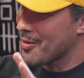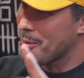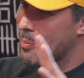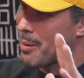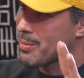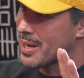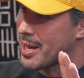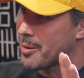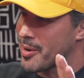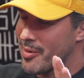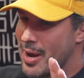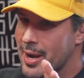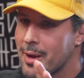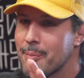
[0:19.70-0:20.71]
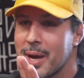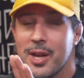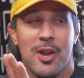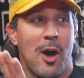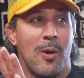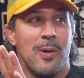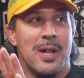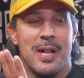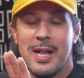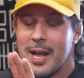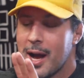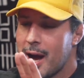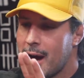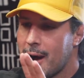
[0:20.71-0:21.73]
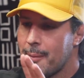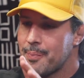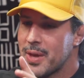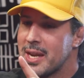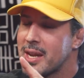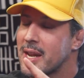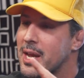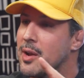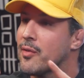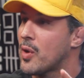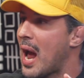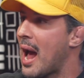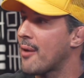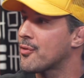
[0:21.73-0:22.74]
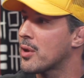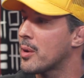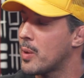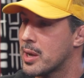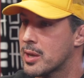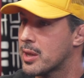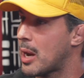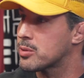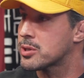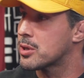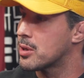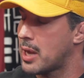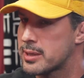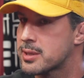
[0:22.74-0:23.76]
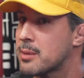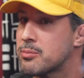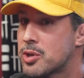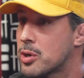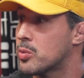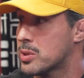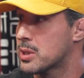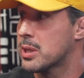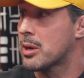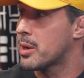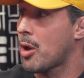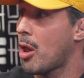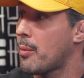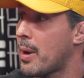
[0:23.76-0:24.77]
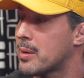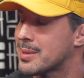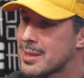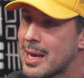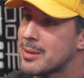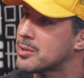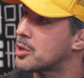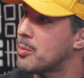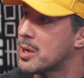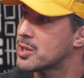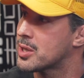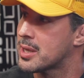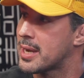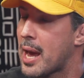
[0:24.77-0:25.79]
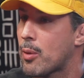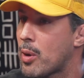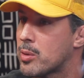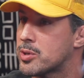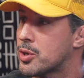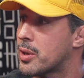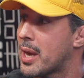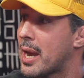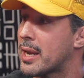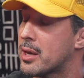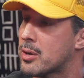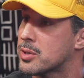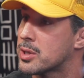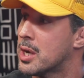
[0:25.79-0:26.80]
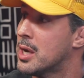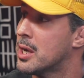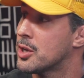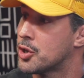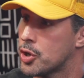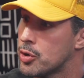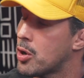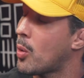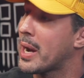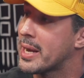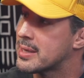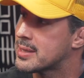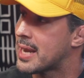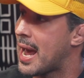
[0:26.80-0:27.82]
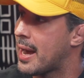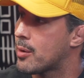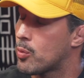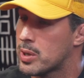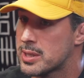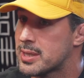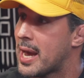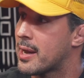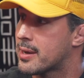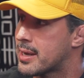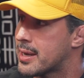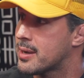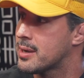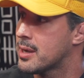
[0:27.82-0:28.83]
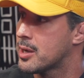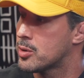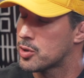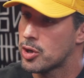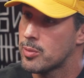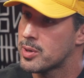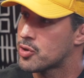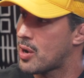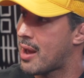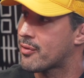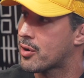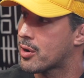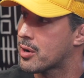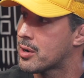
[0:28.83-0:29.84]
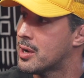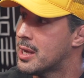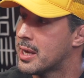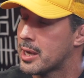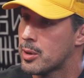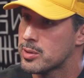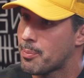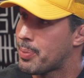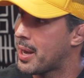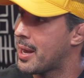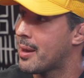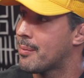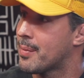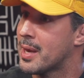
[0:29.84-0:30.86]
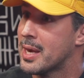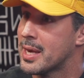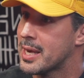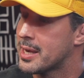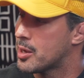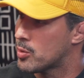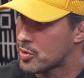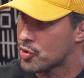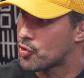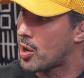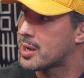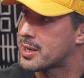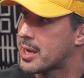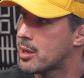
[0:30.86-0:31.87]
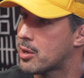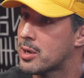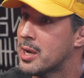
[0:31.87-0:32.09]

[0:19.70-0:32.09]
the public enemy right now. But no, um, he did an interview after. And they went, that was like some dude was literally called him out. I was like, that was too much to the dad. Why would you do that? He goes, do you know why his dad, what his dad did? He was a human trafficker. He was a pimp. He, he was a drug dealer. That's